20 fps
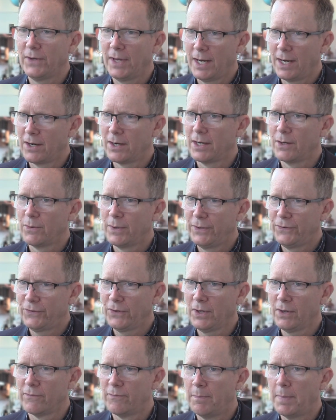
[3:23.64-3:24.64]
the area we
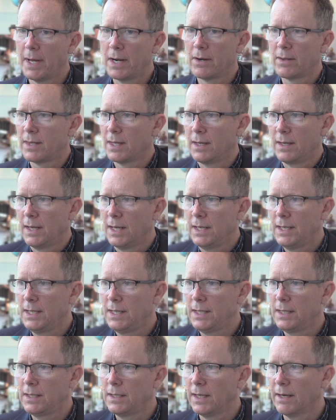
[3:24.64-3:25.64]
serve better than
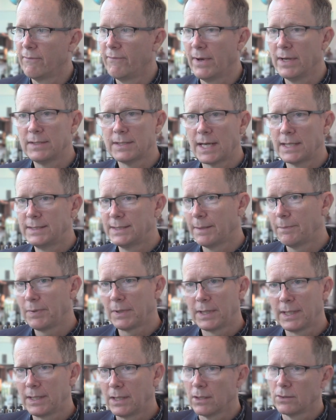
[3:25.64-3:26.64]
any event I
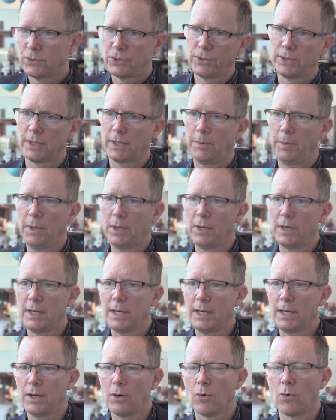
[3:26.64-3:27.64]
typically go to in the
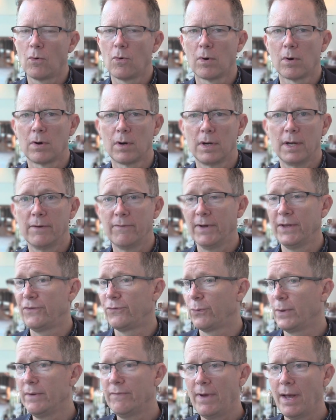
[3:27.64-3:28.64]
community or
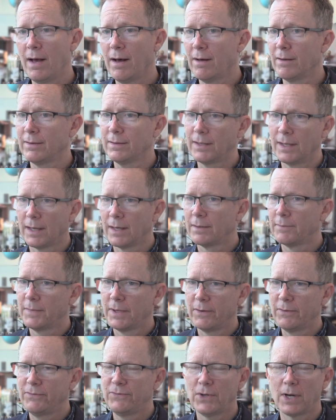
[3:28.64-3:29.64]
events we've held
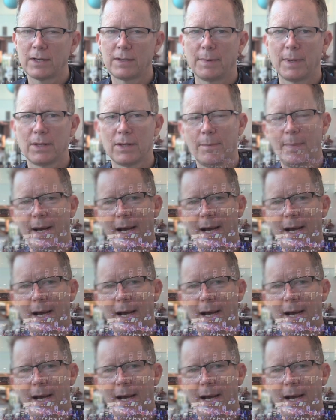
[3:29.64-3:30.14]
that we've talked about in the